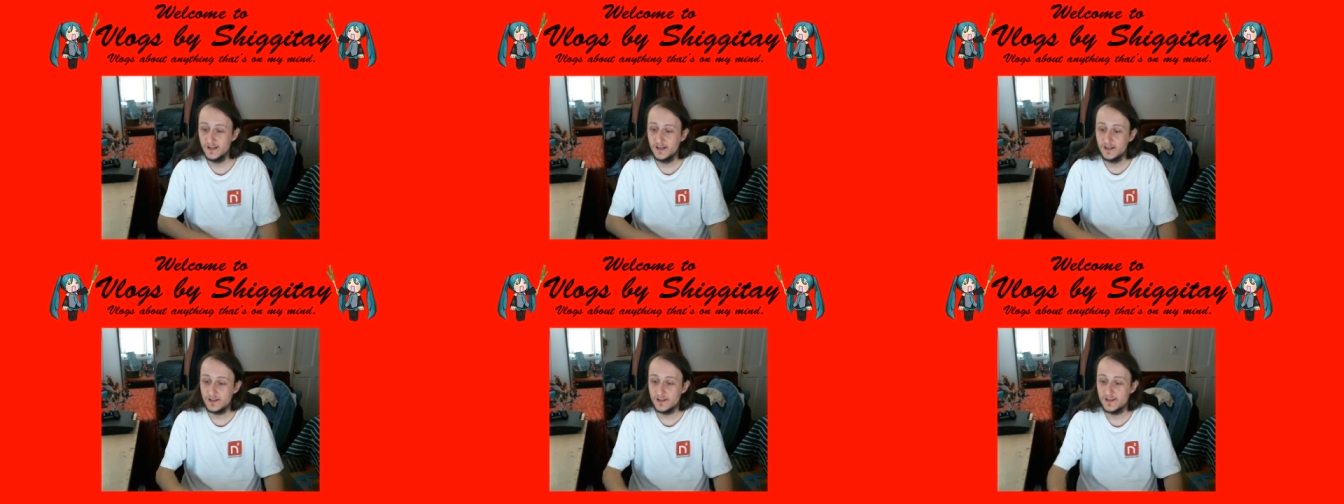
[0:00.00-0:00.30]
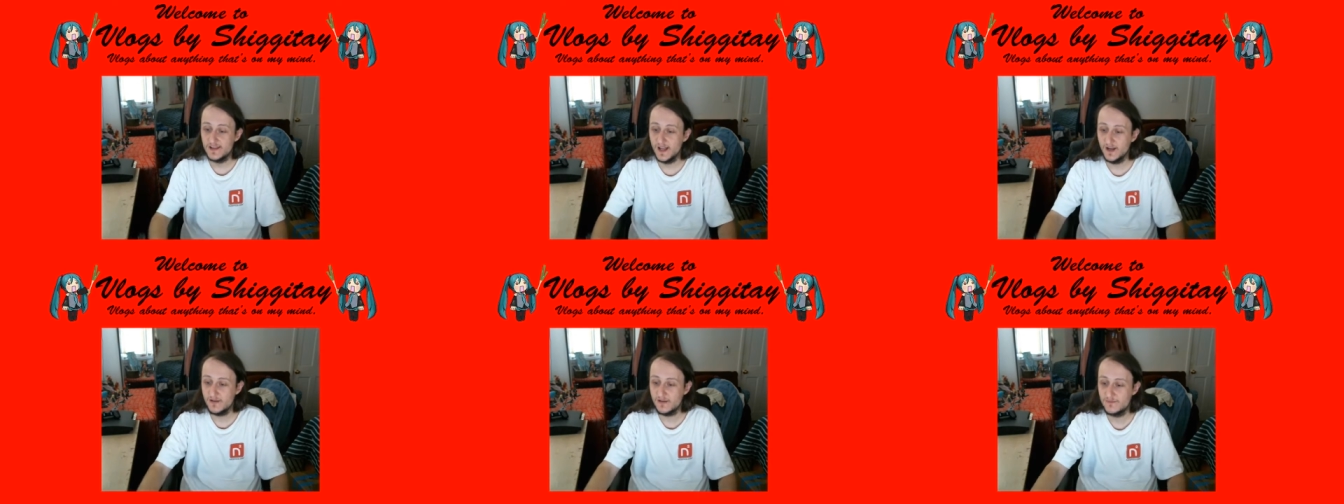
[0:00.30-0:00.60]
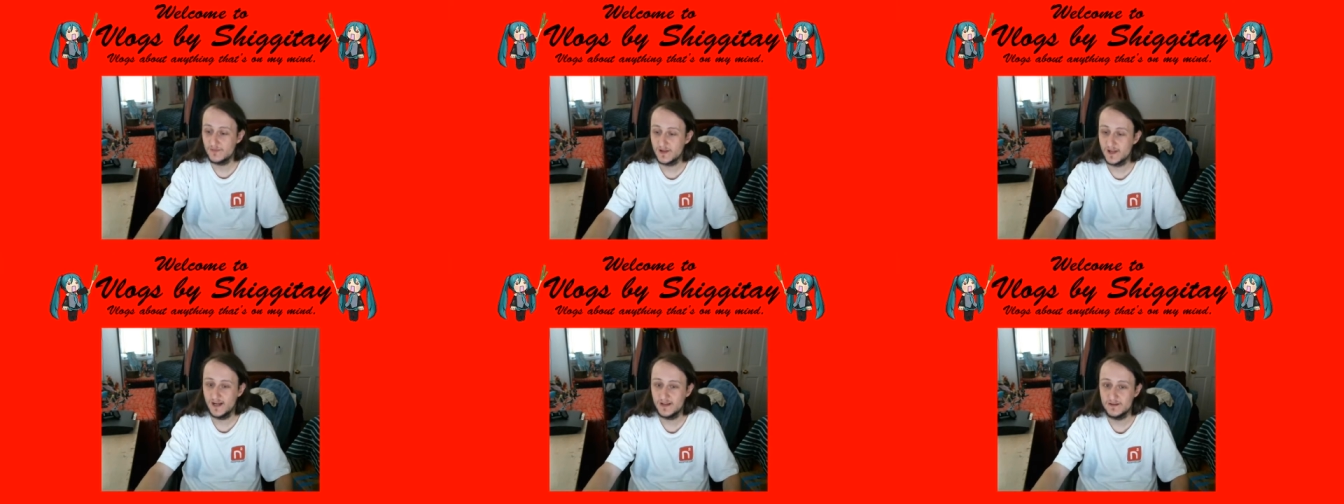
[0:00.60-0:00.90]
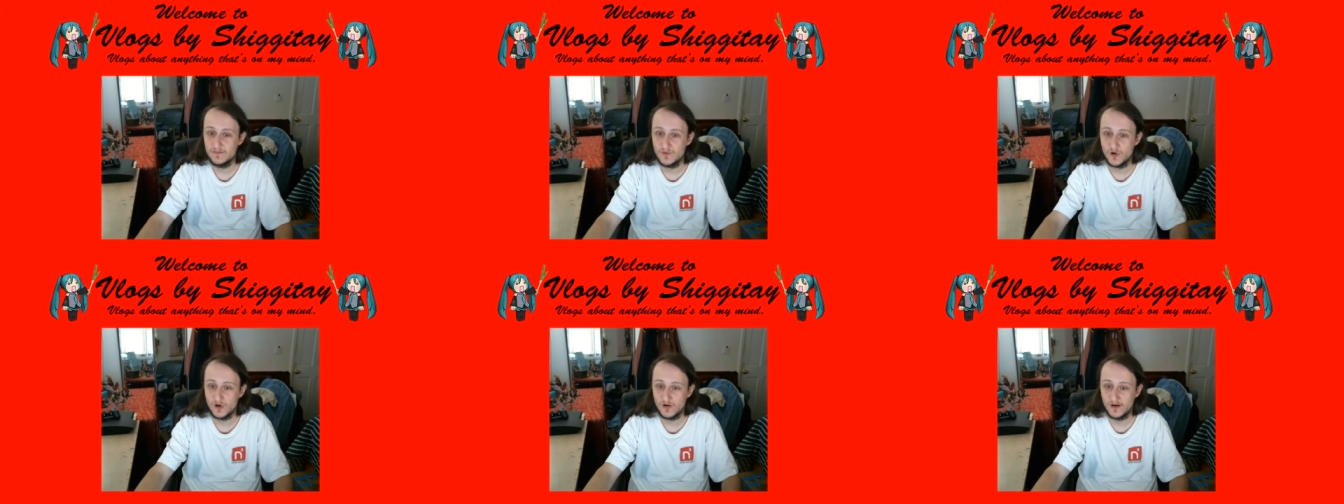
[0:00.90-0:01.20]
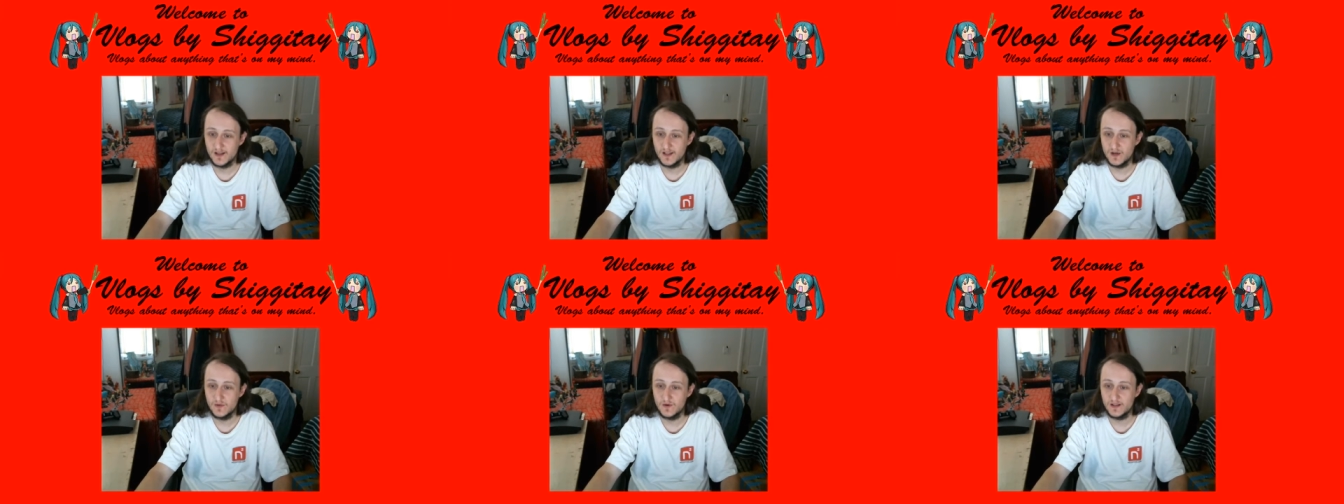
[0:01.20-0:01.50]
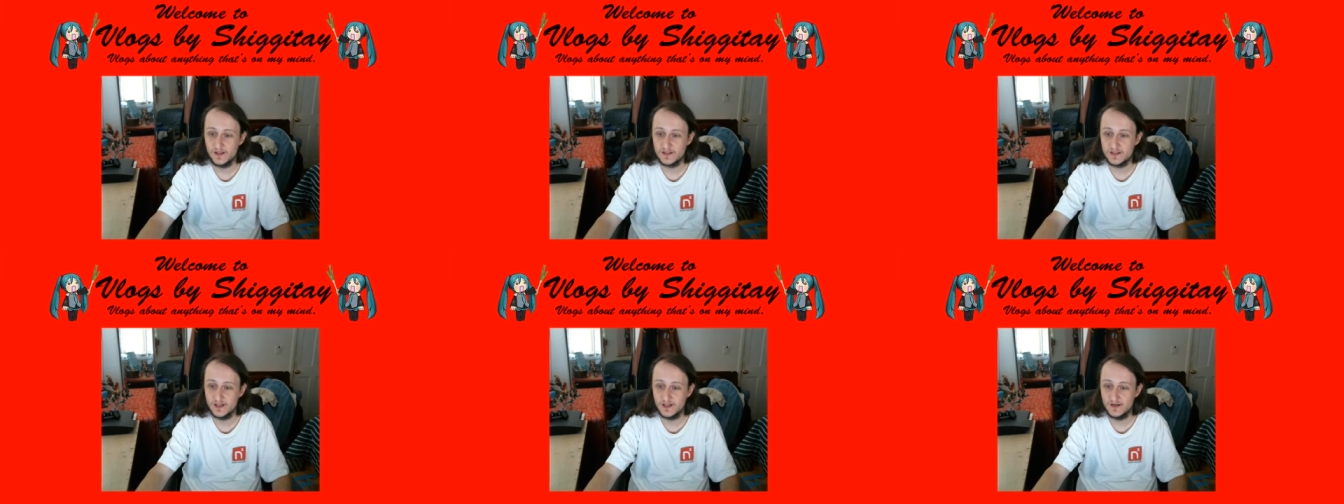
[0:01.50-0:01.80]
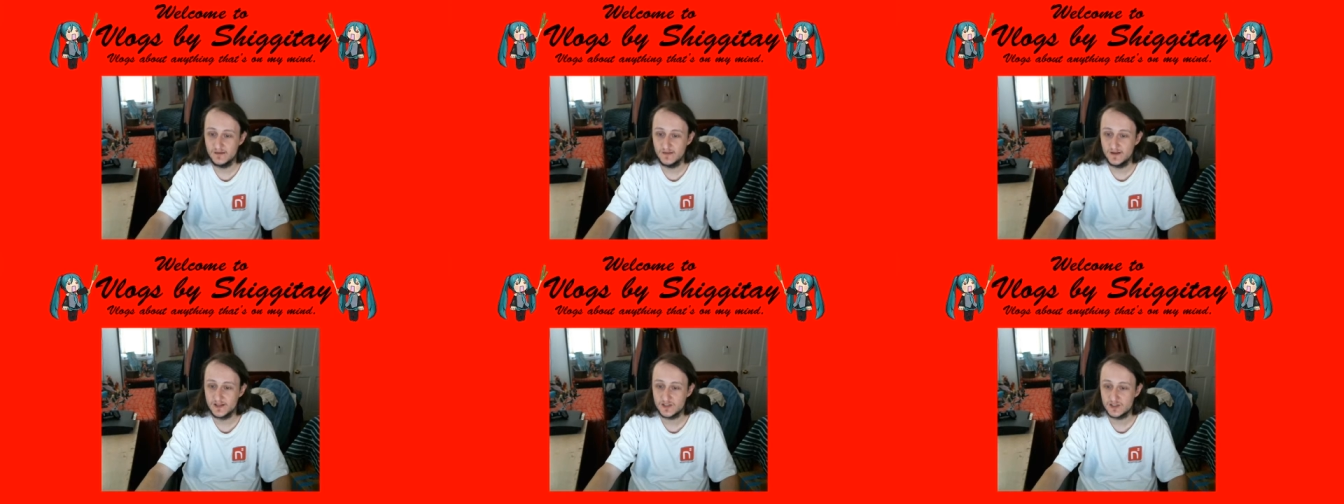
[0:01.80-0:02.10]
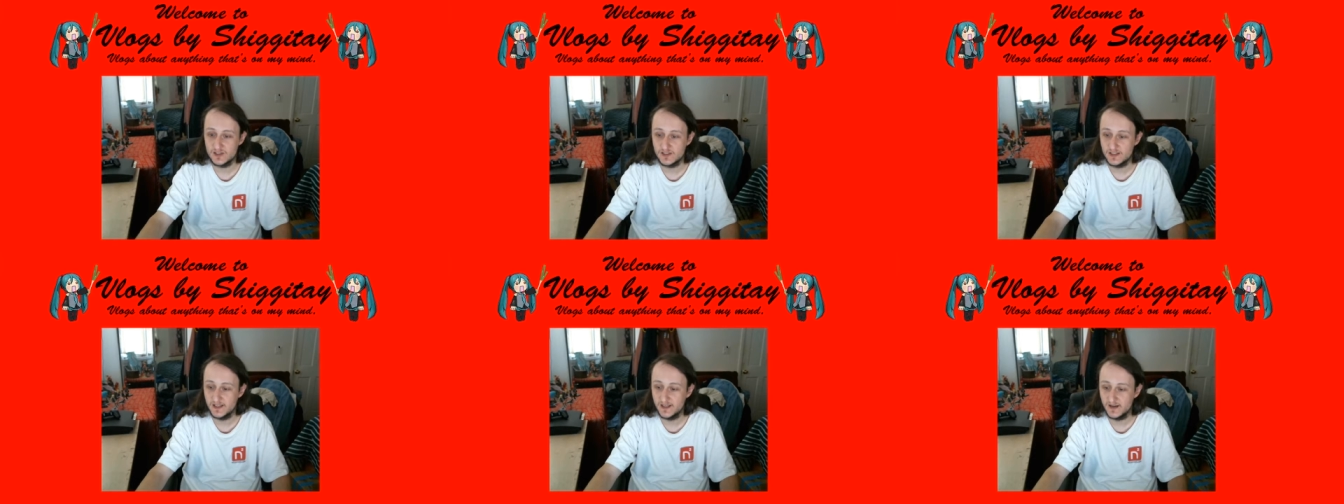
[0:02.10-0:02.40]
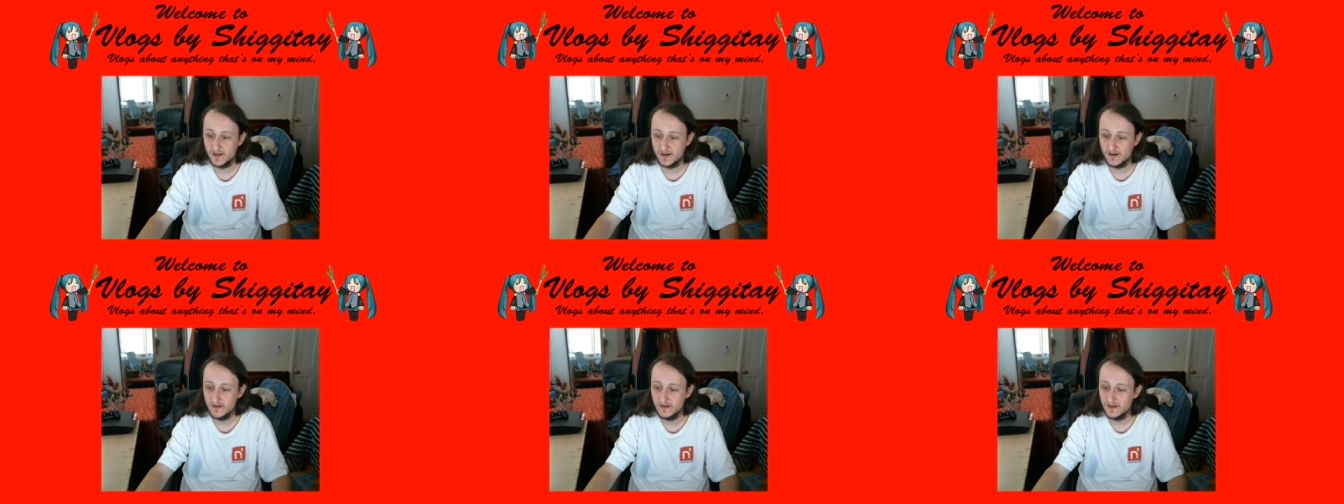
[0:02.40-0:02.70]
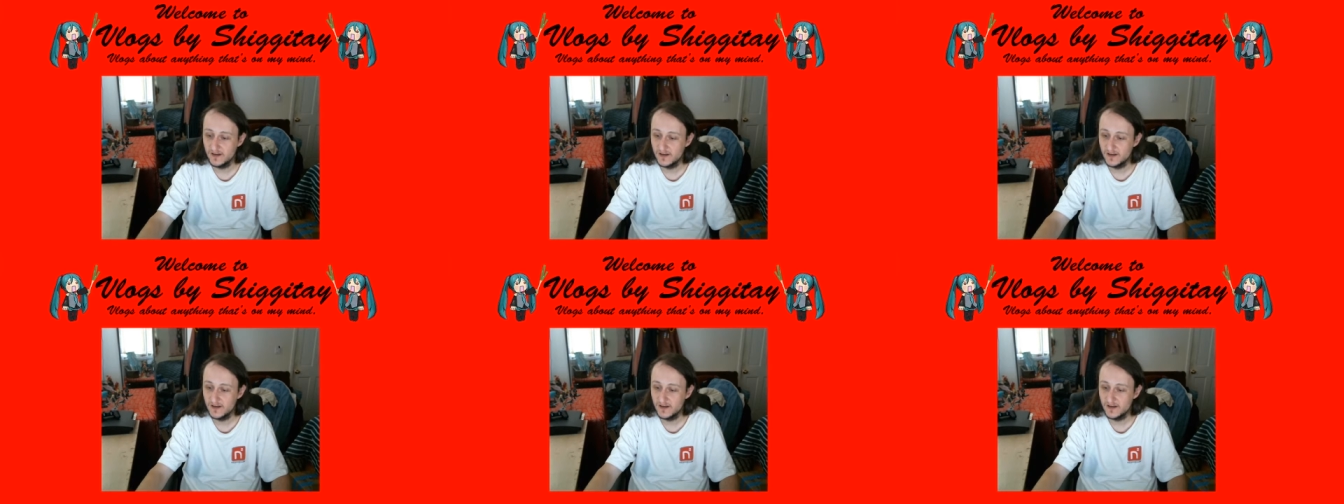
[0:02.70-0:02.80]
The next kind of moron I want to mention here,